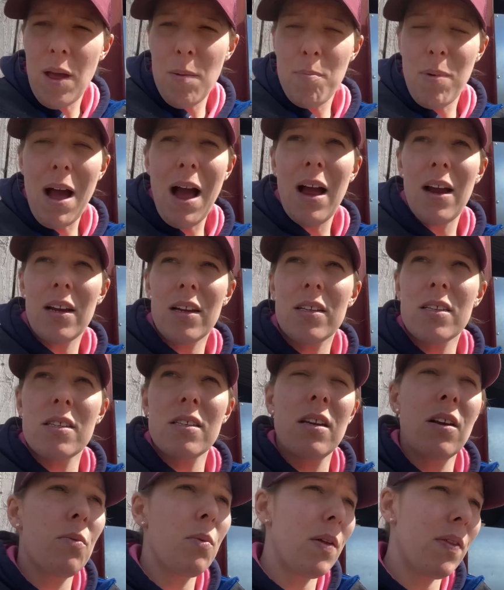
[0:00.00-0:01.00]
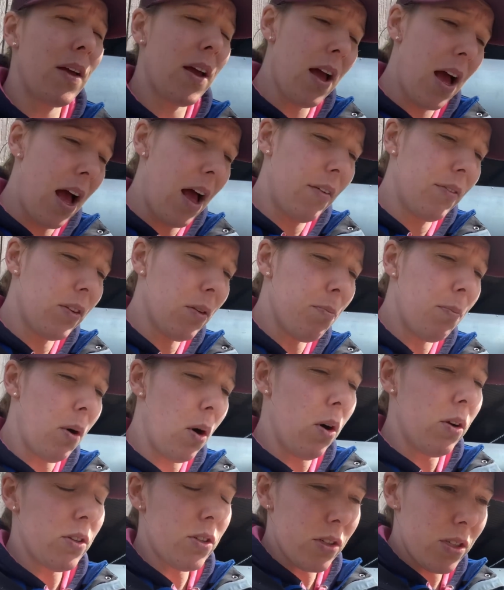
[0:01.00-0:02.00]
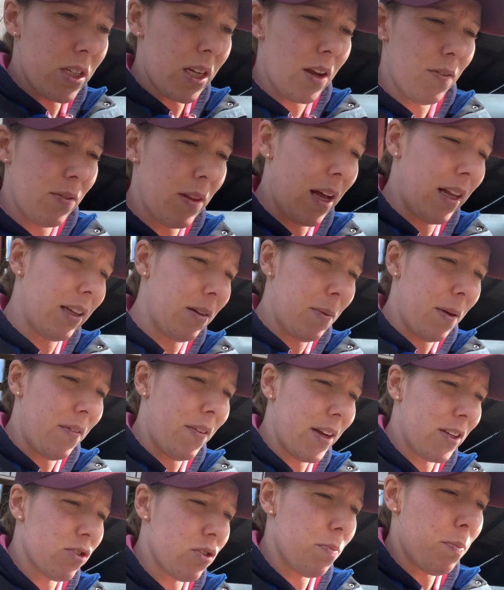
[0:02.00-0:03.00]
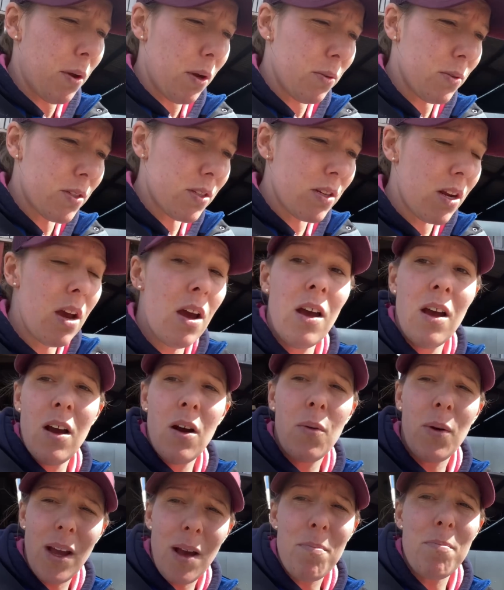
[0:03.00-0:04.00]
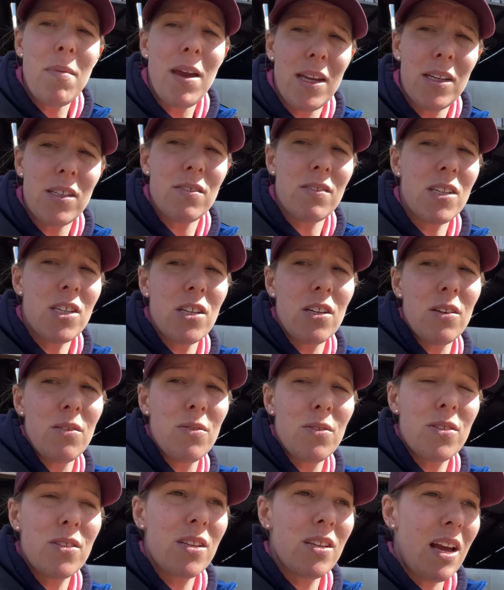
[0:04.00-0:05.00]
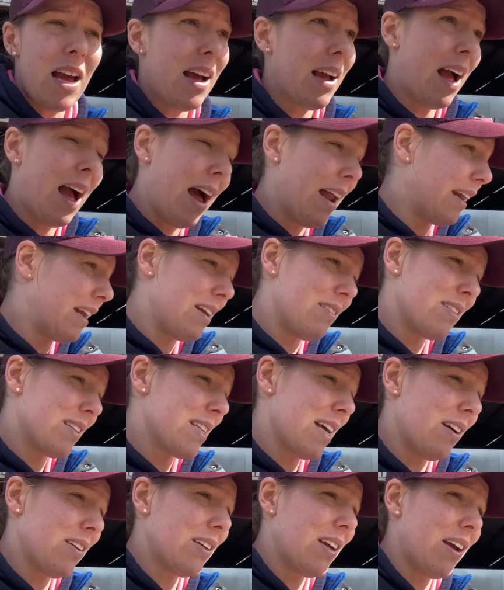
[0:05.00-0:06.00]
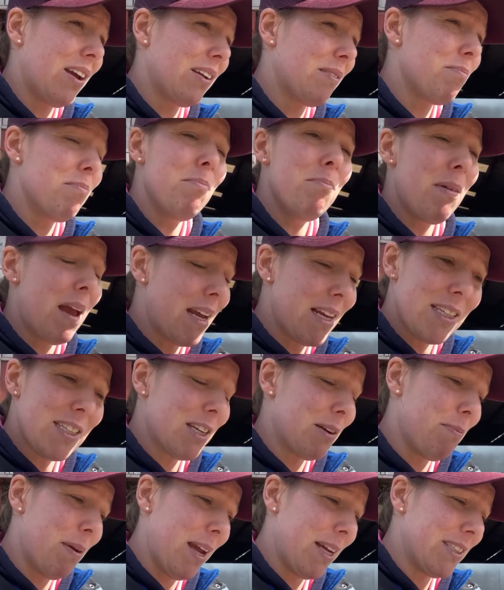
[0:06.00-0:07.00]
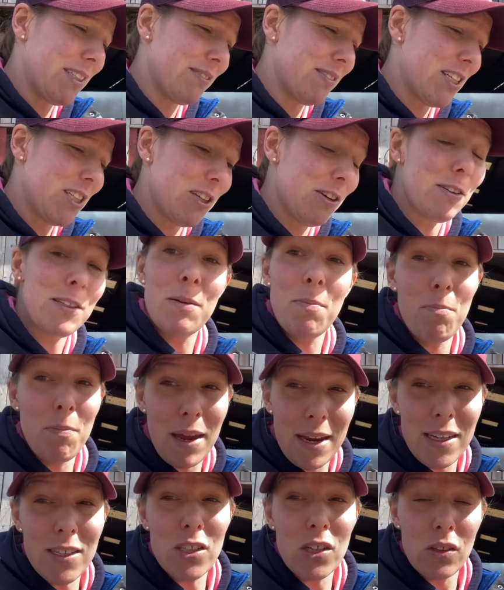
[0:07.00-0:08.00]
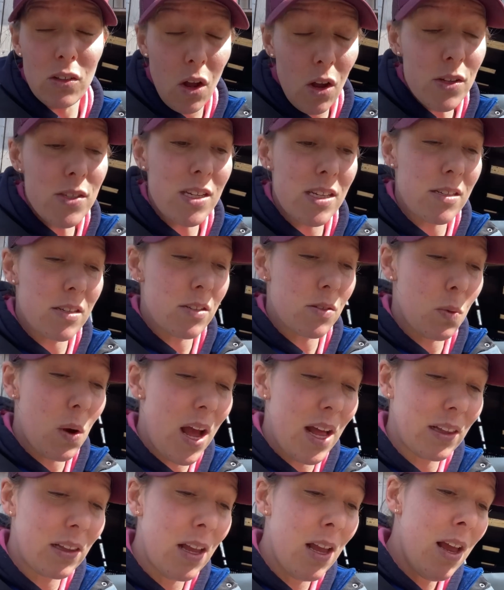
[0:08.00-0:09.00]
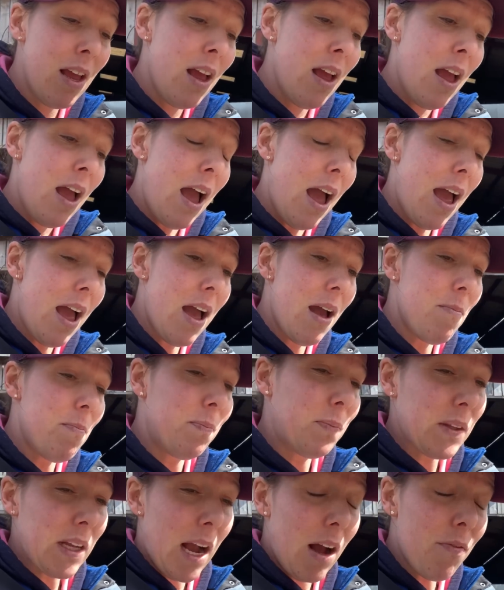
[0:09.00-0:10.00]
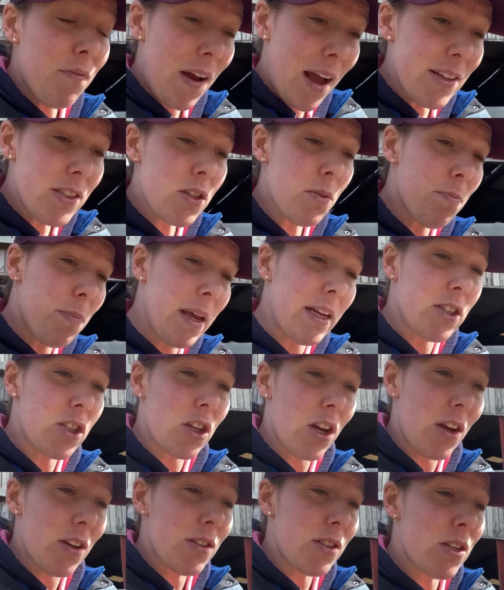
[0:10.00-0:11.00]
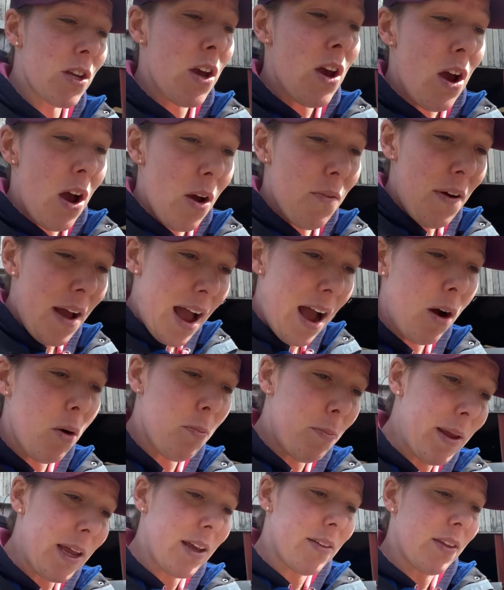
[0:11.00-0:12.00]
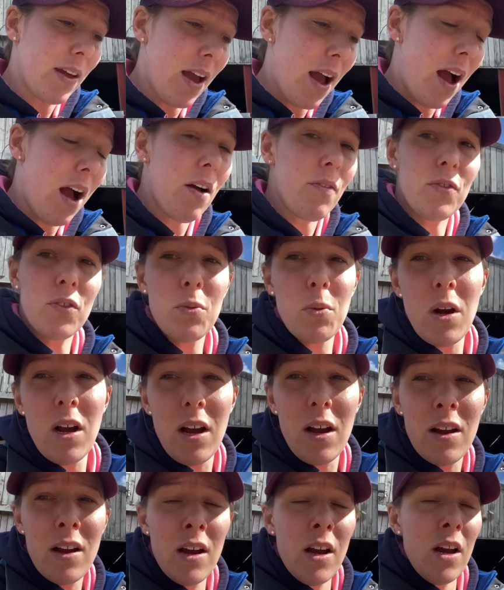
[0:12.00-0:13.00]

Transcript: backs when the calves are born, just to give them that little bit of extra boost. We have major issues. I can't even tell you. Major issues and major losses as well. I'll find some pictures of how big the calves were.